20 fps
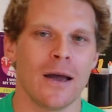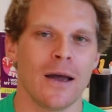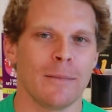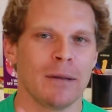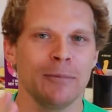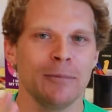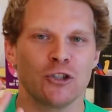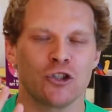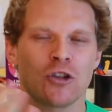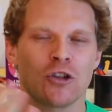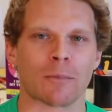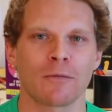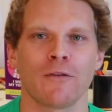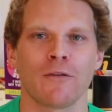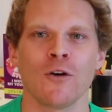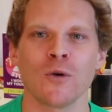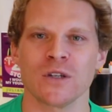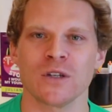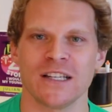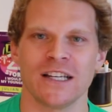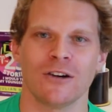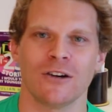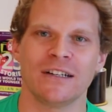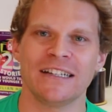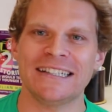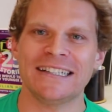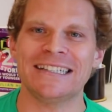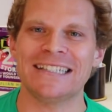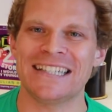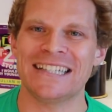people stopped focusing on
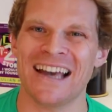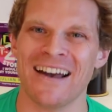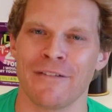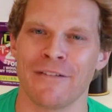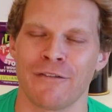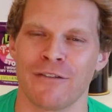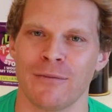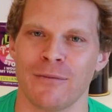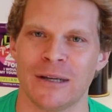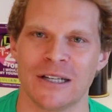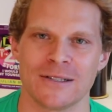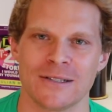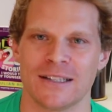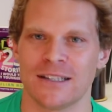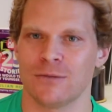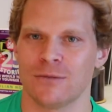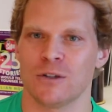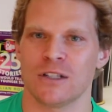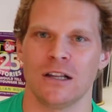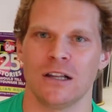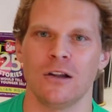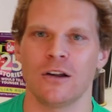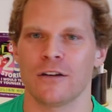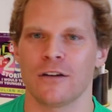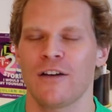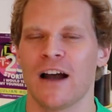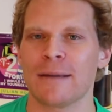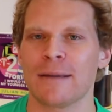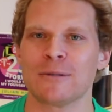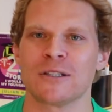the ETF because this was a lot
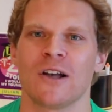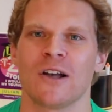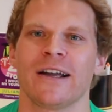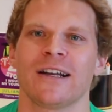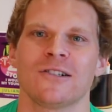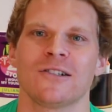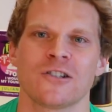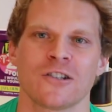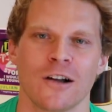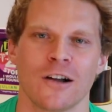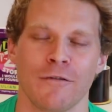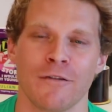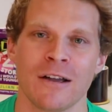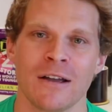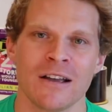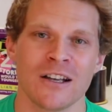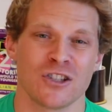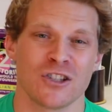of hype cycle stuff.